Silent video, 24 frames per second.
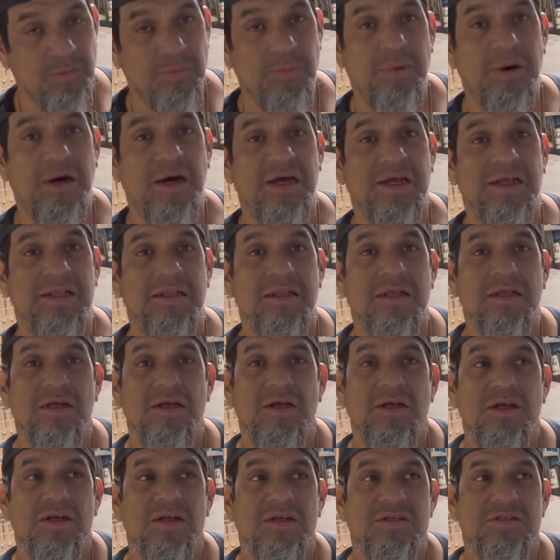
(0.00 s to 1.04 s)
but
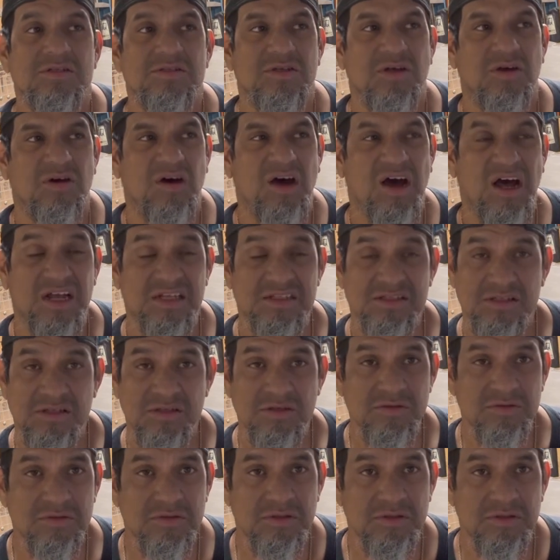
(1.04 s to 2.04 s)
Tohatsu